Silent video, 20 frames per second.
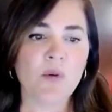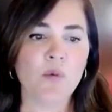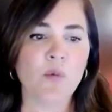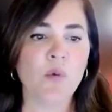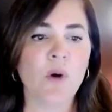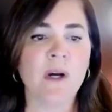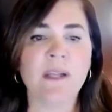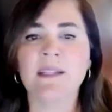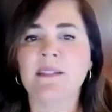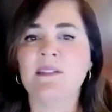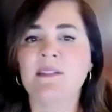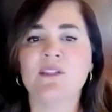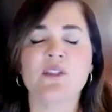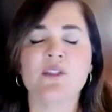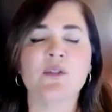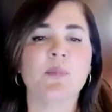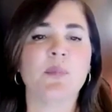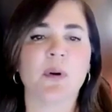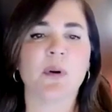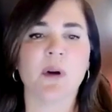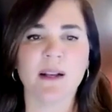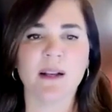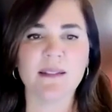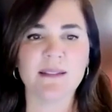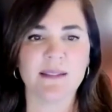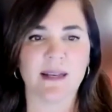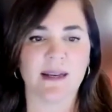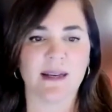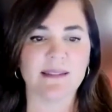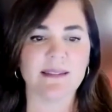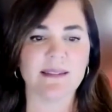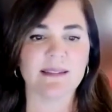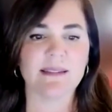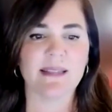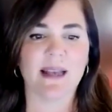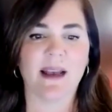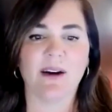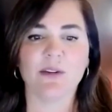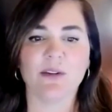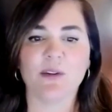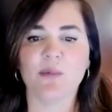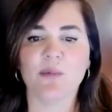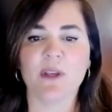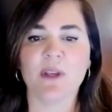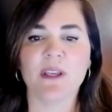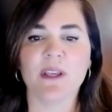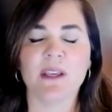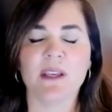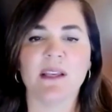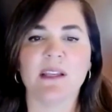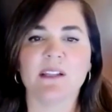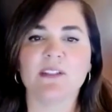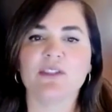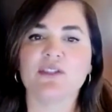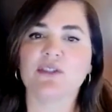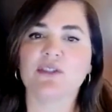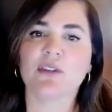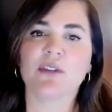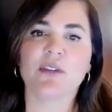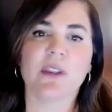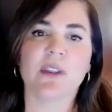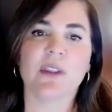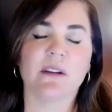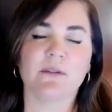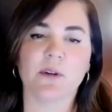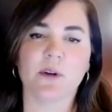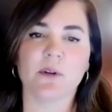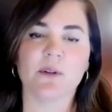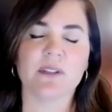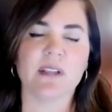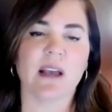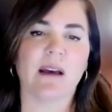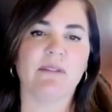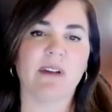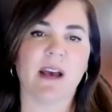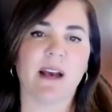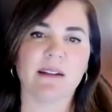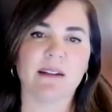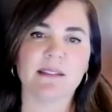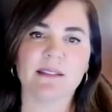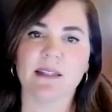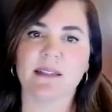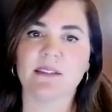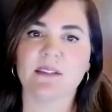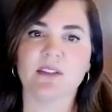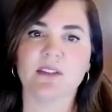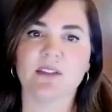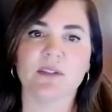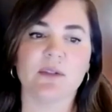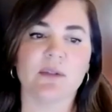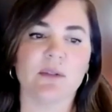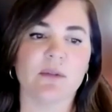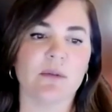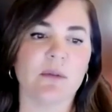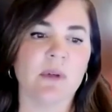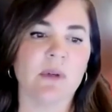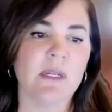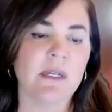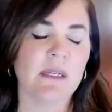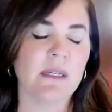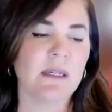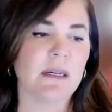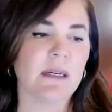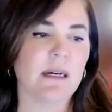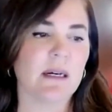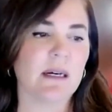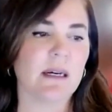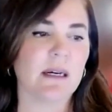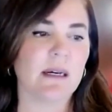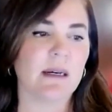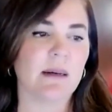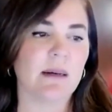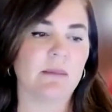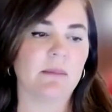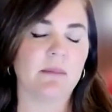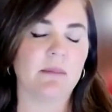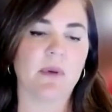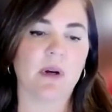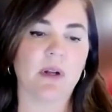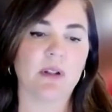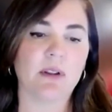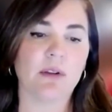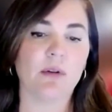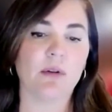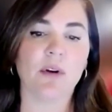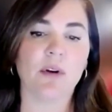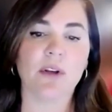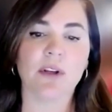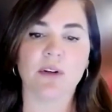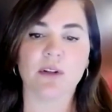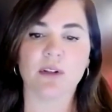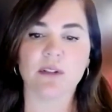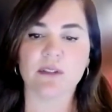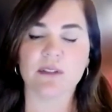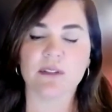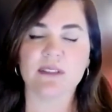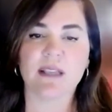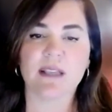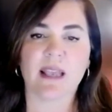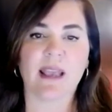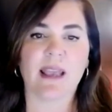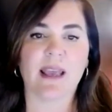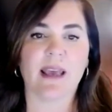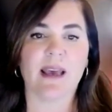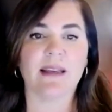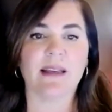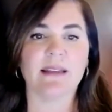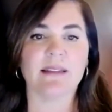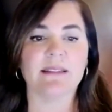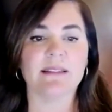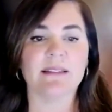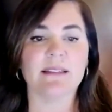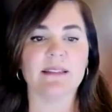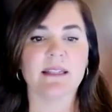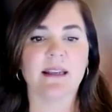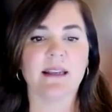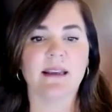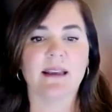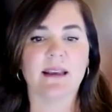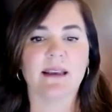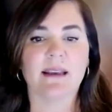What is due process? How do we ensure that folks have access to lawyers and